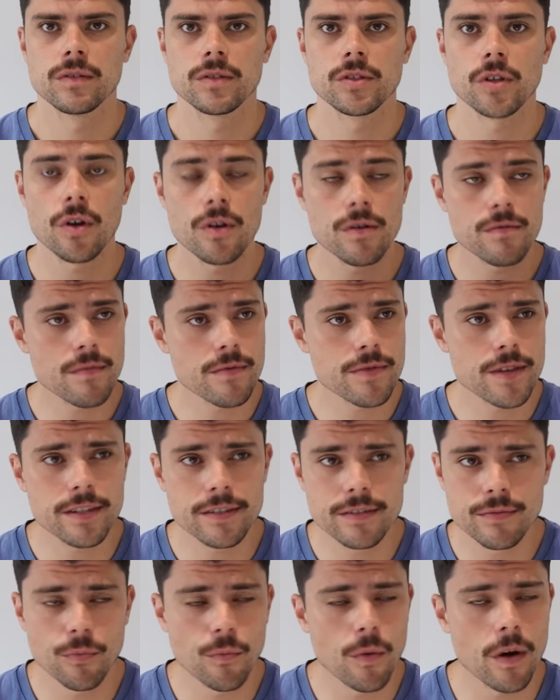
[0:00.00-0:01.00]
So
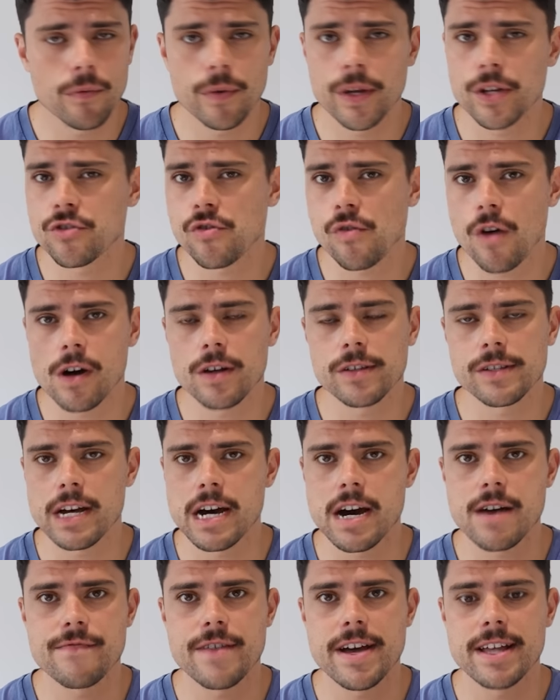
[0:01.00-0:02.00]
these 1-week trials
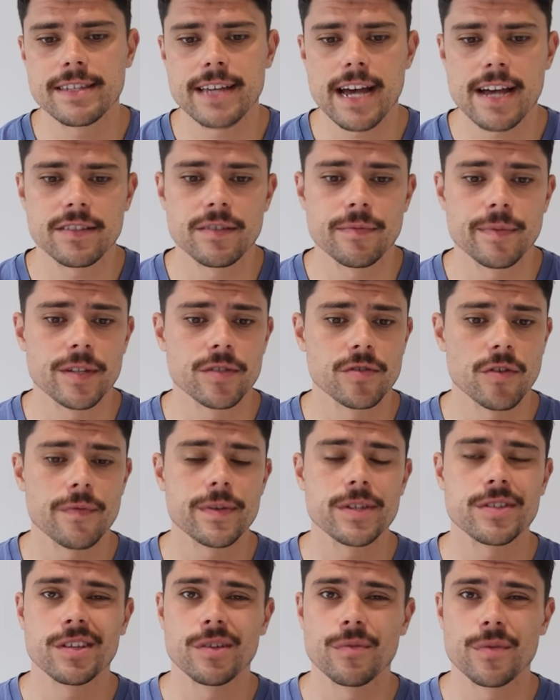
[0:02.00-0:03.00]
are fantastic because
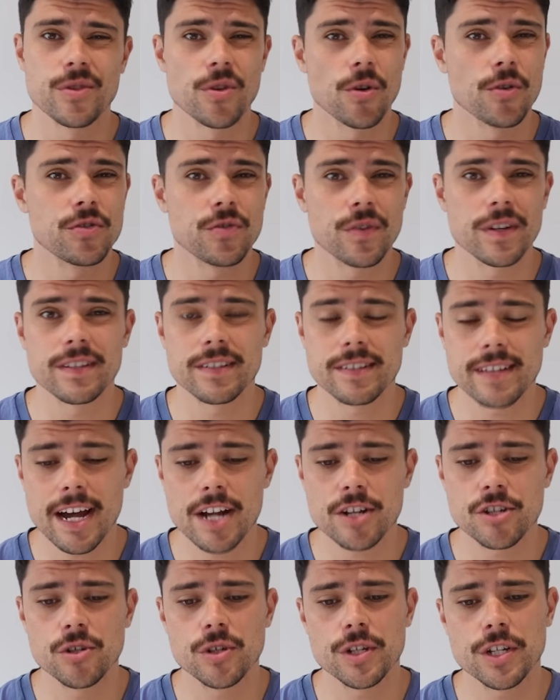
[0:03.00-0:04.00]
obviously with no strings
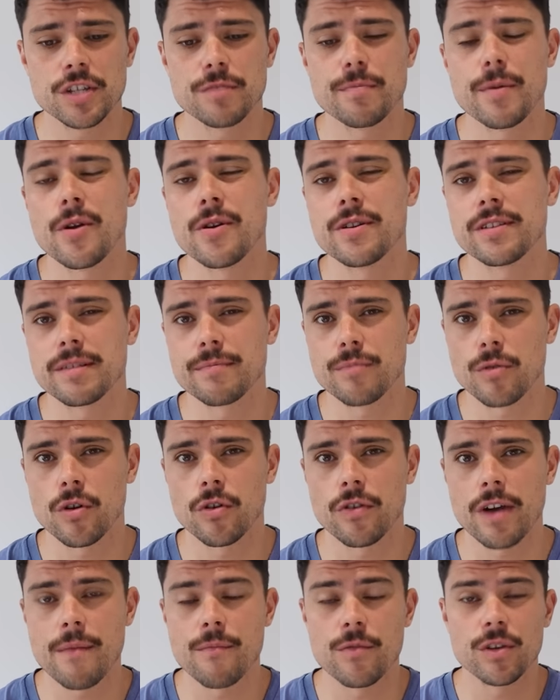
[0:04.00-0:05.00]
attached, you can experience the
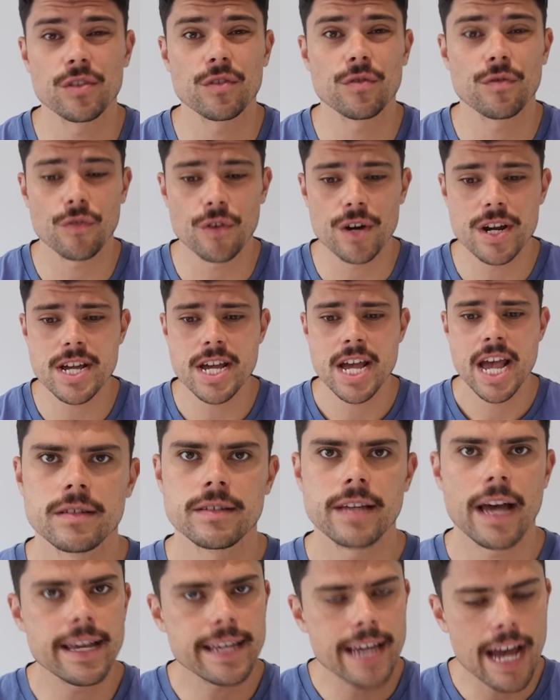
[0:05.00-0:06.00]
program risk-free.
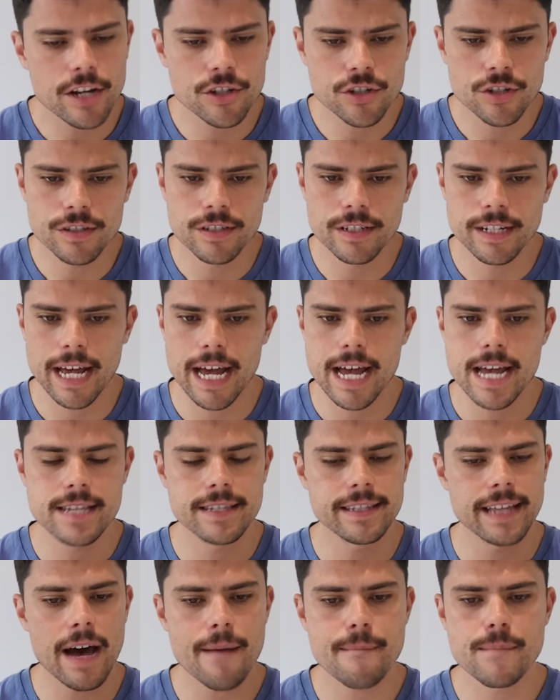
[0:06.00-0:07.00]
Take action today,
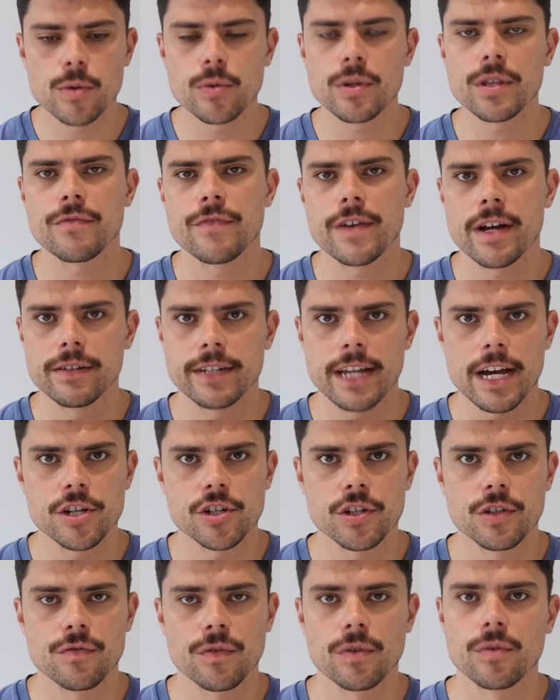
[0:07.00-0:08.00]
start building the
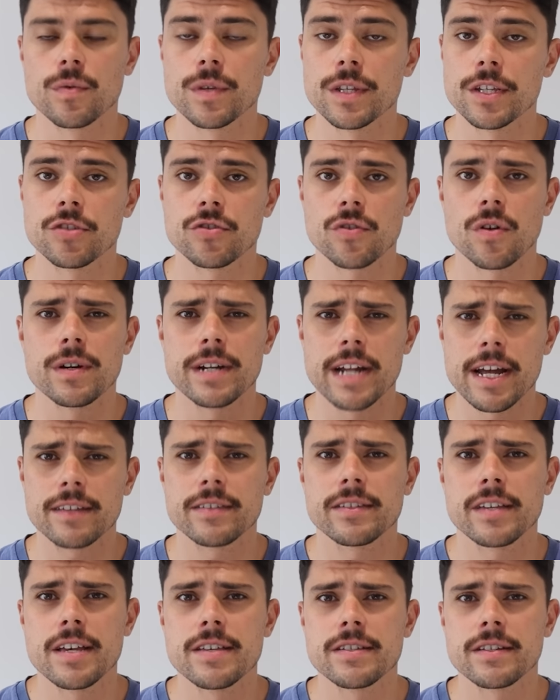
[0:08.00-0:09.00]
foundations for a really strong
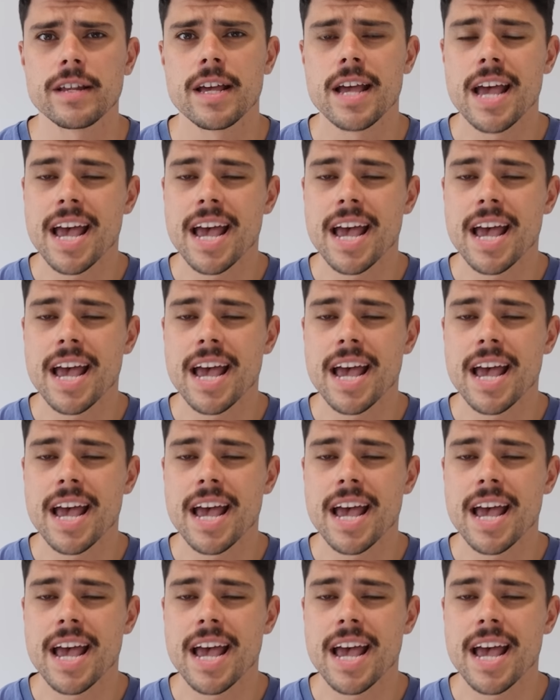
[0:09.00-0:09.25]
next season.